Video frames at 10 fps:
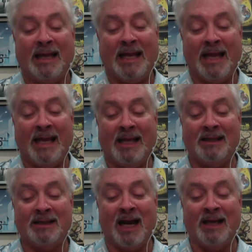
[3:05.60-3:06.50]

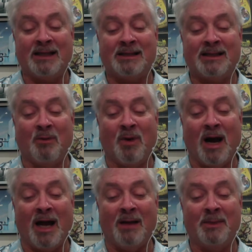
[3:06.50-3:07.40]
and I can see
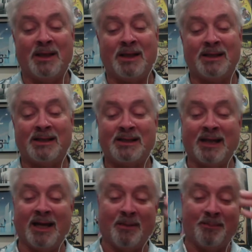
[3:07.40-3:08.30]
why because
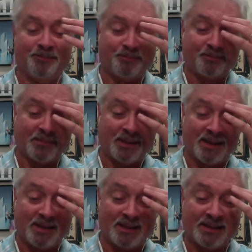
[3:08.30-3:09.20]

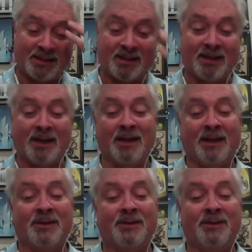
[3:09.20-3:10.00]
this is uh,